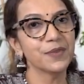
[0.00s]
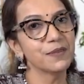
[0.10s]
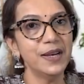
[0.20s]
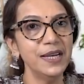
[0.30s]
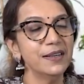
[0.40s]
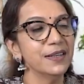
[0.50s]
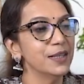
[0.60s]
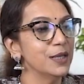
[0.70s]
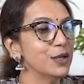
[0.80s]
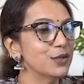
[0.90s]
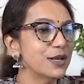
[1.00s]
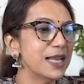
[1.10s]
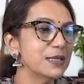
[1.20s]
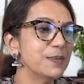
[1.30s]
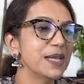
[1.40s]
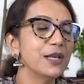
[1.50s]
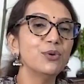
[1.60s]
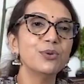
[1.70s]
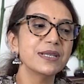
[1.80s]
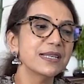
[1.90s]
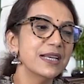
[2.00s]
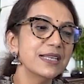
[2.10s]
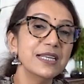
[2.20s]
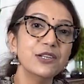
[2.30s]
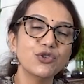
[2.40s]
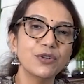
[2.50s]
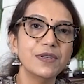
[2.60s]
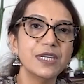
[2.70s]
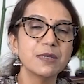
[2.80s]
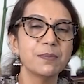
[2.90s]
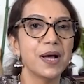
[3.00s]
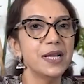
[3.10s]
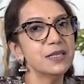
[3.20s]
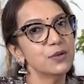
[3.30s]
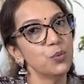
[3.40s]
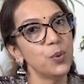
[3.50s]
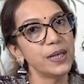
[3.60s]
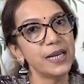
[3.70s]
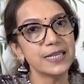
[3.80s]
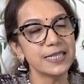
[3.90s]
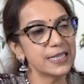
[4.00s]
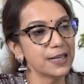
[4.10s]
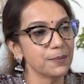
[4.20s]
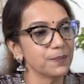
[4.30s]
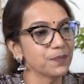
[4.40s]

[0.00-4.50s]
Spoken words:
Right? So let's begin to discuss each of these parts one at a time.